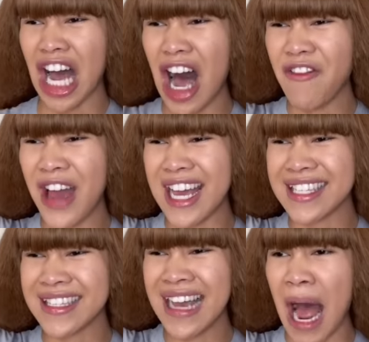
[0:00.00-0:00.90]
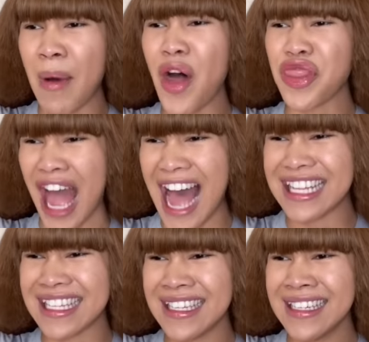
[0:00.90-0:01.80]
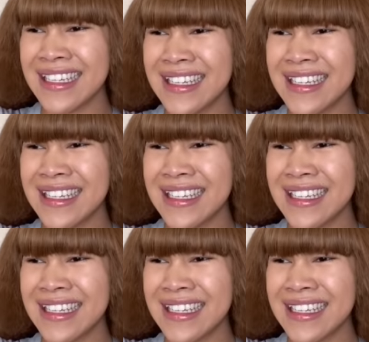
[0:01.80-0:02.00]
to the office. How about that?